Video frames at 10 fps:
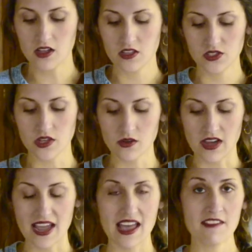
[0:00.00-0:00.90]
So
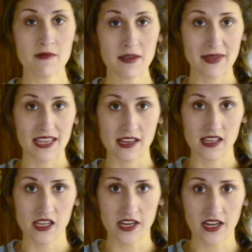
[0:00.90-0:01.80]
I have my pan
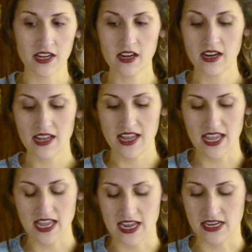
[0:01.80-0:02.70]
here,
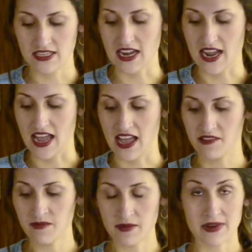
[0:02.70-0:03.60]
and I
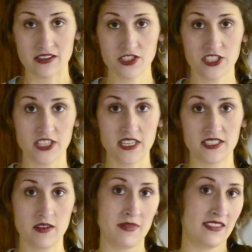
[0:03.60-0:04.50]
have my brown sugar
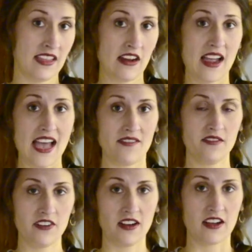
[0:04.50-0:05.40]
cinnamon layer. I haven't
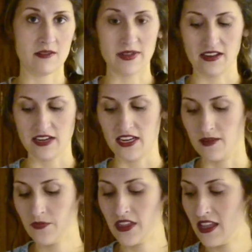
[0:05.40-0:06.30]
forgot about it.
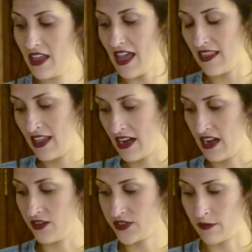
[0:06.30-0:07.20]
And then I
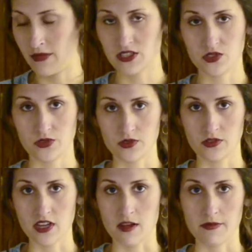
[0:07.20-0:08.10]
also have my streusel
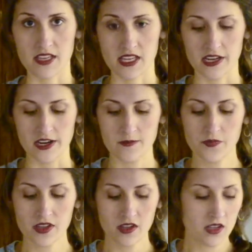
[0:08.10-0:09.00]
topping here.
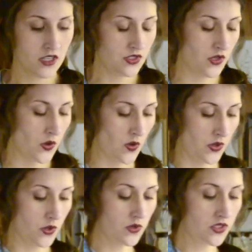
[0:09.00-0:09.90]
So
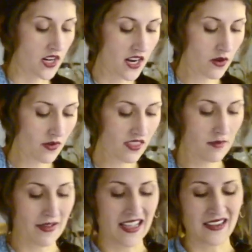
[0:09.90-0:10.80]
you'll start with
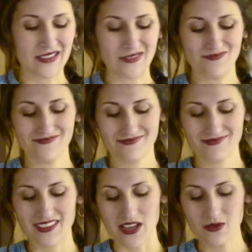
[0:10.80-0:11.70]
about,
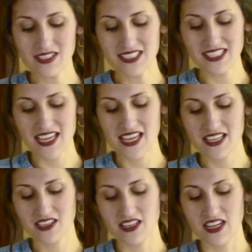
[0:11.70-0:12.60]
I want to say,
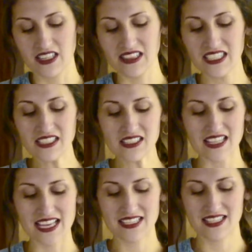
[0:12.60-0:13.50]
a little
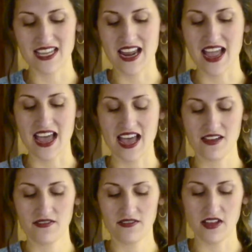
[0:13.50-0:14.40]
less than a
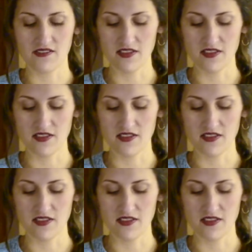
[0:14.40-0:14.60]
half of the